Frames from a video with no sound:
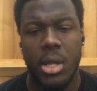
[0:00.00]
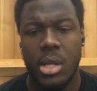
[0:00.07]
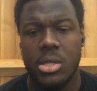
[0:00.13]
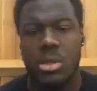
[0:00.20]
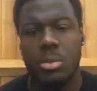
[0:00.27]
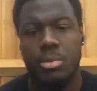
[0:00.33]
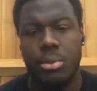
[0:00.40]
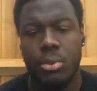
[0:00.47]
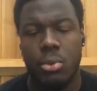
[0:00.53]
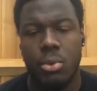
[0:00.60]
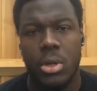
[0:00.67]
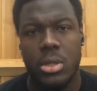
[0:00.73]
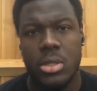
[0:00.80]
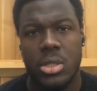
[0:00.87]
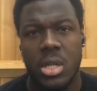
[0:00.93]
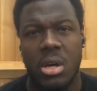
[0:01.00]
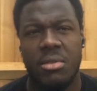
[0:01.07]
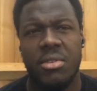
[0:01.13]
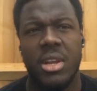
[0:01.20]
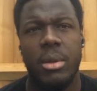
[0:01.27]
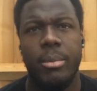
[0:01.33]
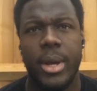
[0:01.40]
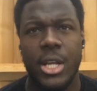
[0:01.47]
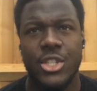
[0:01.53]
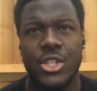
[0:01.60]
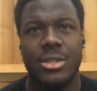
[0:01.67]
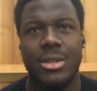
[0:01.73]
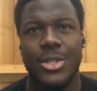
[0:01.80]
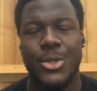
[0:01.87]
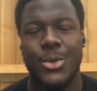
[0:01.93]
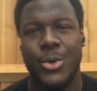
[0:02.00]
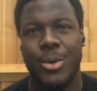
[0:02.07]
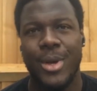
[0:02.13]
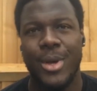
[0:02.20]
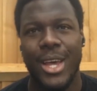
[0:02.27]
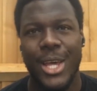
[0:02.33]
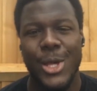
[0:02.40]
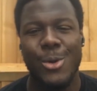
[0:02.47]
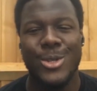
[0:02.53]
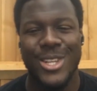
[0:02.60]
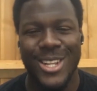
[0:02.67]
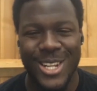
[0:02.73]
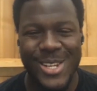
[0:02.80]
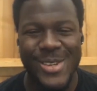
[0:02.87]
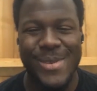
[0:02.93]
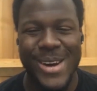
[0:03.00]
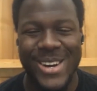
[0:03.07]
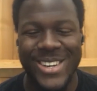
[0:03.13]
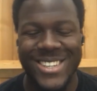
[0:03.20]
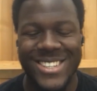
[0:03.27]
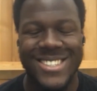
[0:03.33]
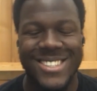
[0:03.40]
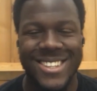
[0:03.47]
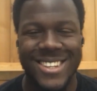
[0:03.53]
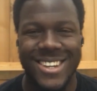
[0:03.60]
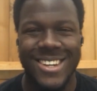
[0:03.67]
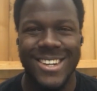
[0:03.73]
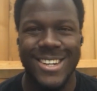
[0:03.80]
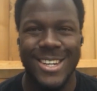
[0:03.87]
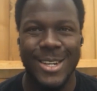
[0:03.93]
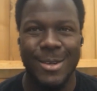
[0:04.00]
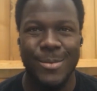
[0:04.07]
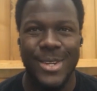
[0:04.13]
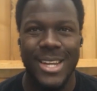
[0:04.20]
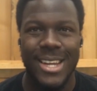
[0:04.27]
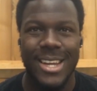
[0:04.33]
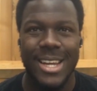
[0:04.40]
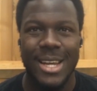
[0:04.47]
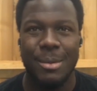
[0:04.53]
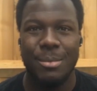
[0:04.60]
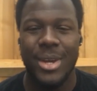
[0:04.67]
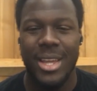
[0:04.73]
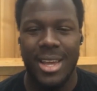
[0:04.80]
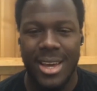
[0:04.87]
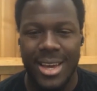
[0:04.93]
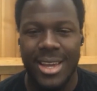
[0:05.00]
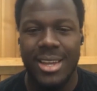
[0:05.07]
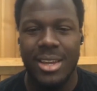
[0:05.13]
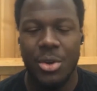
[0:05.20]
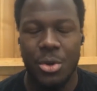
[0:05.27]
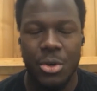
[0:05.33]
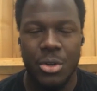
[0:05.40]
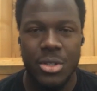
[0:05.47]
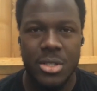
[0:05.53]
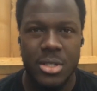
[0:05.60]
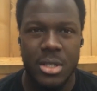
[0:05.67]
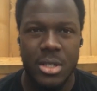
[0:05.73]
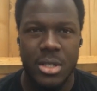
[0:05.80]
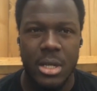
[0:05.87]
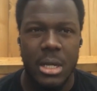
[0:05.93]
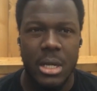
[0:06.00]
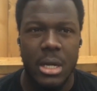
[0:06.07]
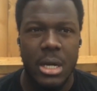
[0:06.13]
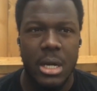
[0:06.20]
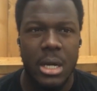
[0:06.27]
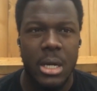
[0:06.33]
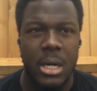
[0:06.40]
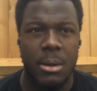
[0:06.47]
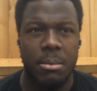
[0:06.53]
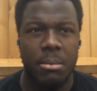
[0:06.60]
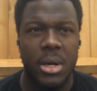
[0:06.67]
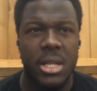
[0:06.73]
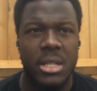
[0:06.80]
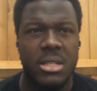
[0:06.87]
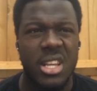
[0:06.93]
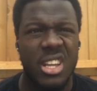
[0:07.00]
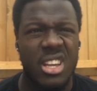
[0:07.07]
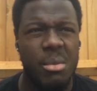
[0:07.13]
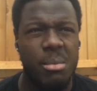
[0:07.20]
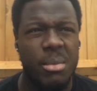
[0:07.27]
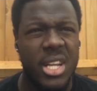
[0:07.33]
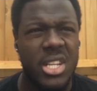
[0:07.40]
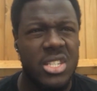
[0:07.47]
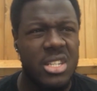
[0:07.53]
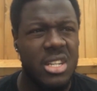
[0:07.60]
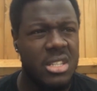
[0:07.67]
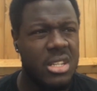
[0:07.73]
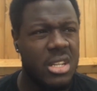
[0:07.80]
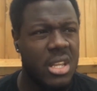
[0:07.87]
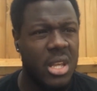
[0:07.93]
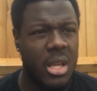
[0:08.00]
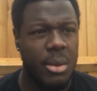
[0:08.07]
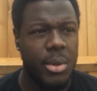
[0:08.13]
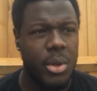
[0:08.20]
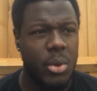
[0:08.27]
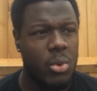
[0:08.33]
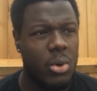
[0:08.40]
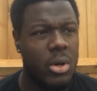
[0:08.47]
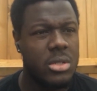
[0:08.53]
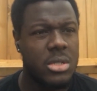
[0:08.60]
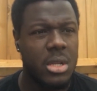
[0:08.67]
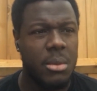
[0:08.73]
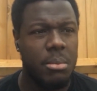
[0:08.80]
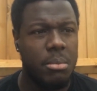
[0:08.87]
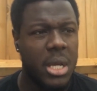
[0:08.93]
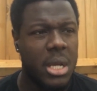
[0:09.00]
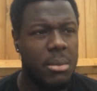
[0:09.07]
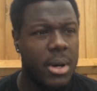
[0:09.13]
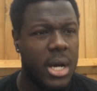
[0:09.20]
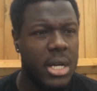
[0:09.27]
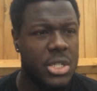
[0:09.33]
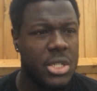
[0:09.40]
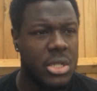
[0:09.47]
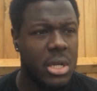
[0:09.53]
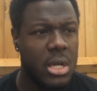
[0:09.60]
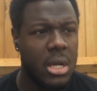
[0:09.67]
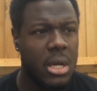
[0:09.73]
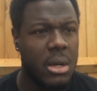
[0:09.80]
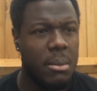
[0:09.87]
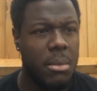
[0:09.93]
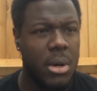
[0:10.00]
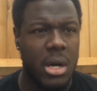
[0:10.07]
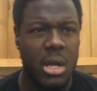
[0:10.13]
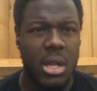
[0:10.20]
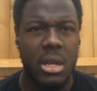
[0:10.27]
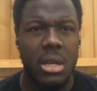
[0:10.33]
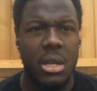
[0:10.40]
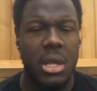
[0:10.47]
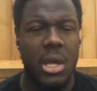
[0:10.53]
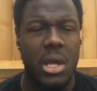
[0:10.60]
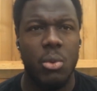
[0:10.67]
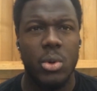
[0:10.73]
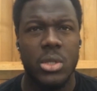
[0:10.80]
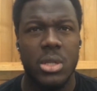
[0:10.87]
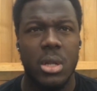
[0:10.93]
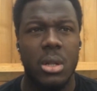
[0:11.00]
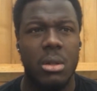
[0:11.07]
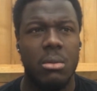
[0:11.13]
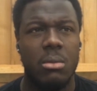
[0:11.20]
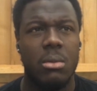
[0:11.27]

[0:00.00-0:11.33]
playing some pool and stuff, and I mentioned it to him. He was a little embarrassed, but yeah, he knows. I think I mentioned it to KP once in Big Bash, but it was a